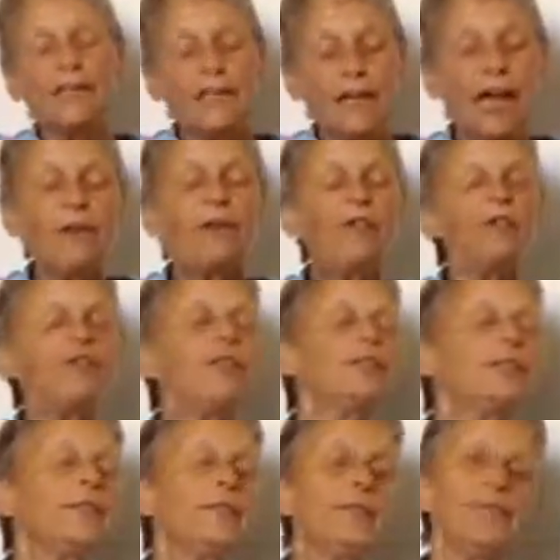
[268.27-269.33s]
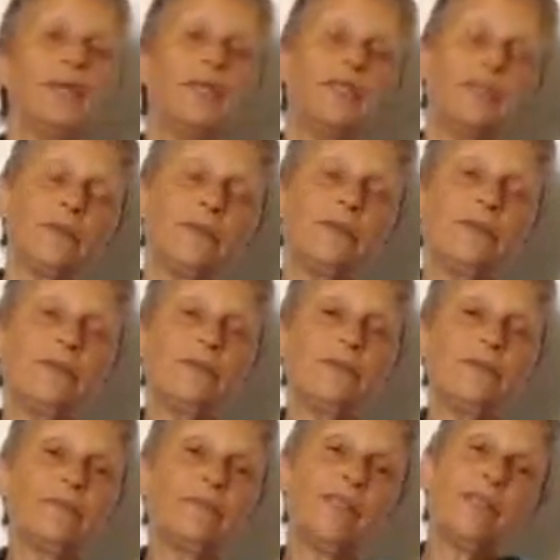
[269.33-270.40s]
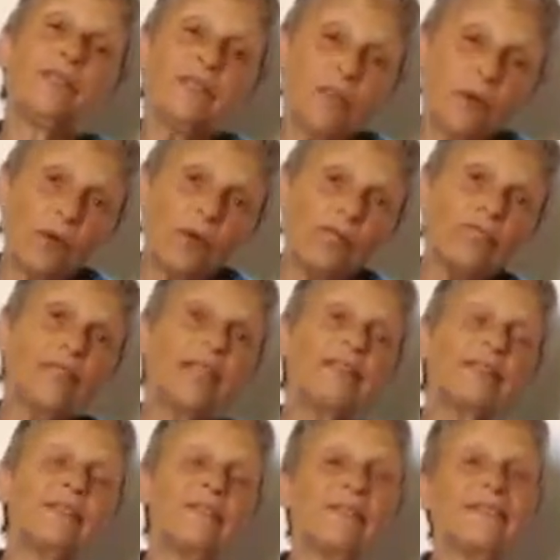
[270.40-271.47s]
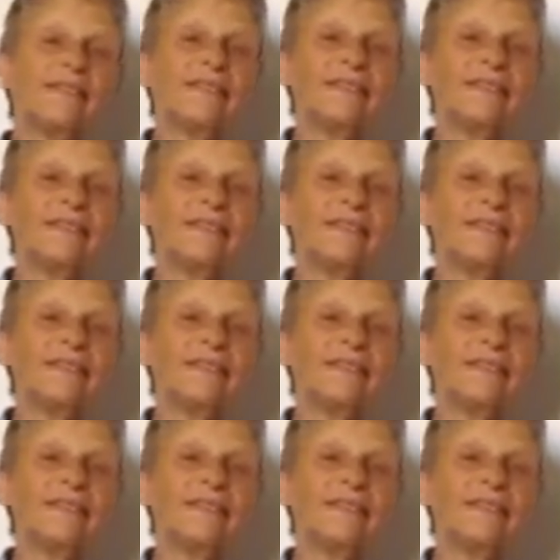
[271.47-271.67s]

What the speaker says: the courage to listen to it. That's all it takes.